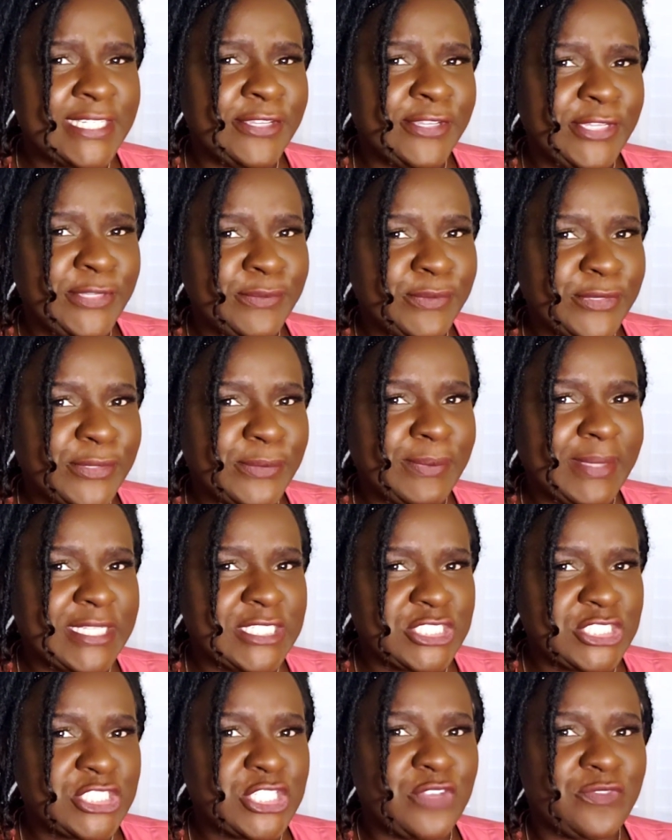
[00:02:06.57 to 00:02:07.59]
or you want to
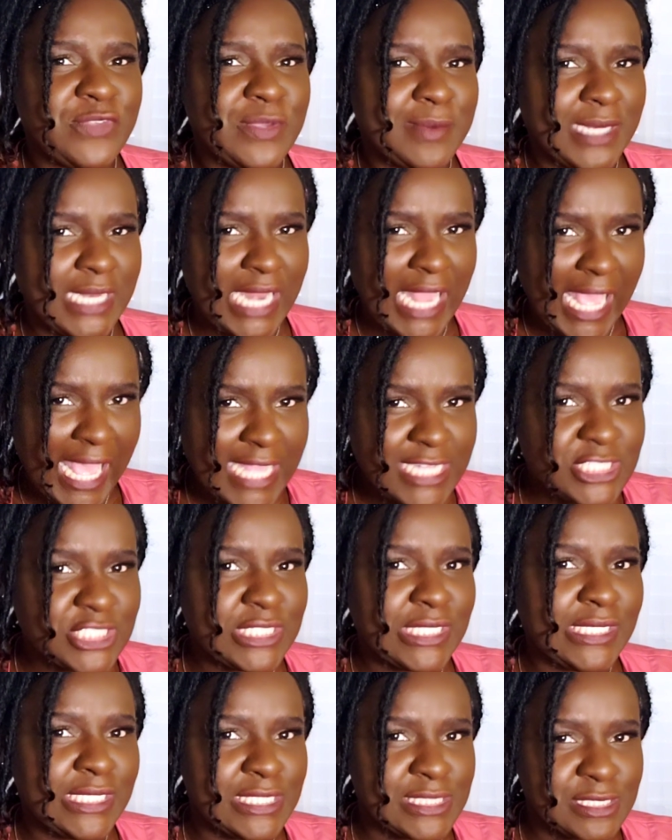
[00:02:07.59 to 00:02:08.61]
make sure your feminine
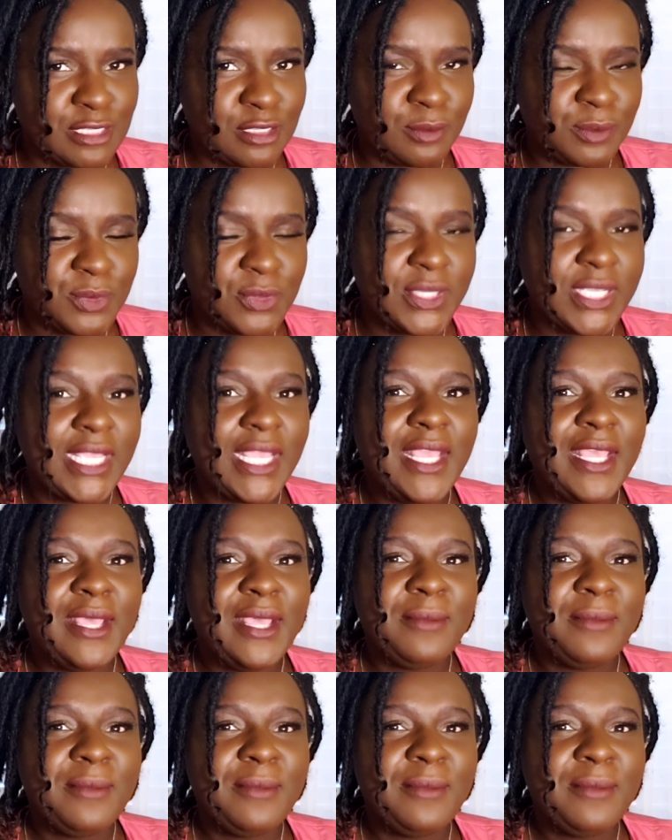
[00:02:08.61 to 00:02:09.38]
hygiene is on point,